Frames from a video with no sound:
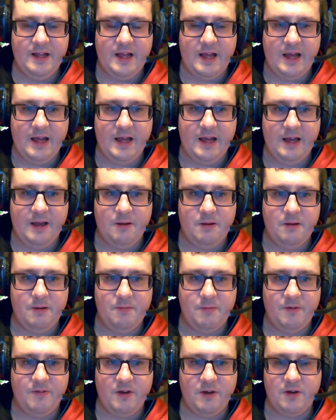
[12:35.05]

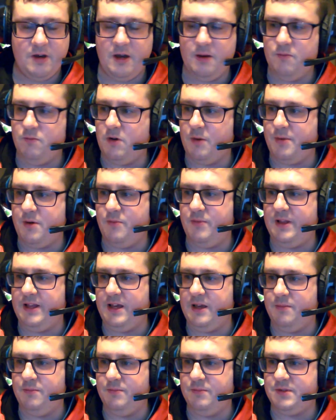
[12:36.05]
I think Bobby
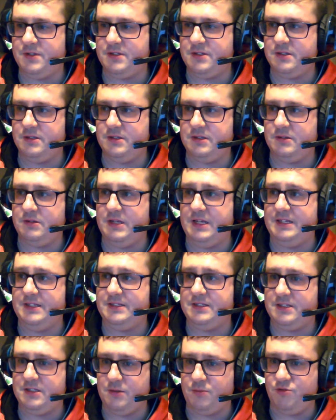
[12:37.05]
Williams
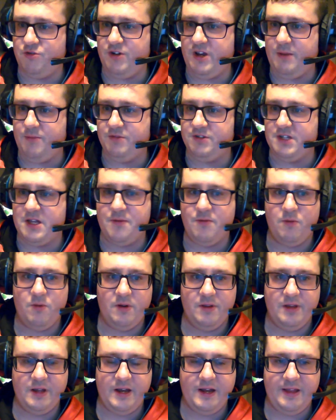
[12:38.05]
is Supreme was another
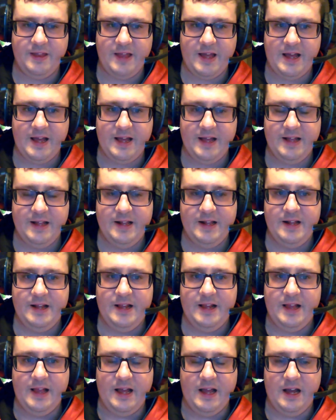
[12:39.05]
one like that,
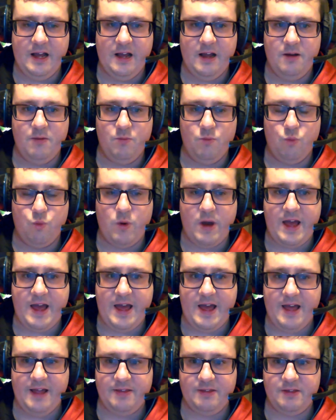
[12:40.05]

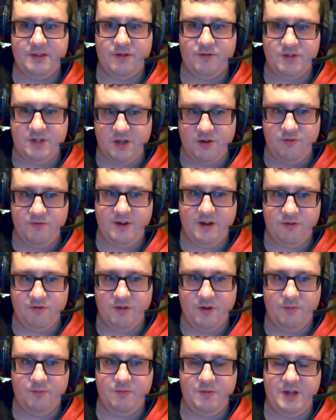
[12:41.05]
where there was no real
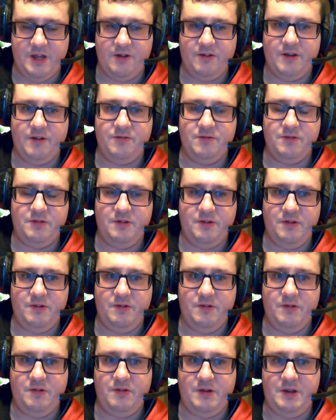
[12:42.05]
room.
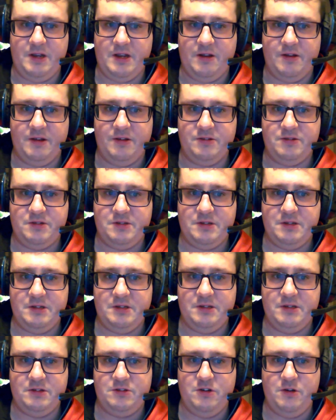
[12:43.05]
There's
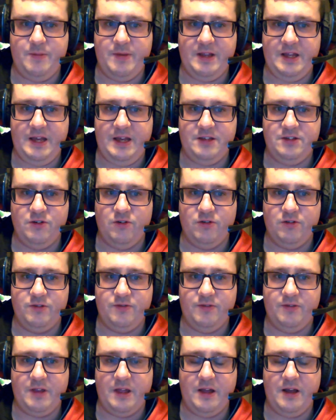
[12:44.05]
too many songs
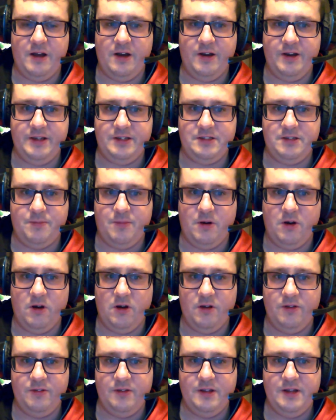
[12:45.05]
for that artist to put
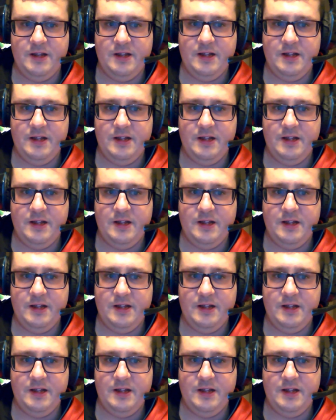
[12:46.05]
on.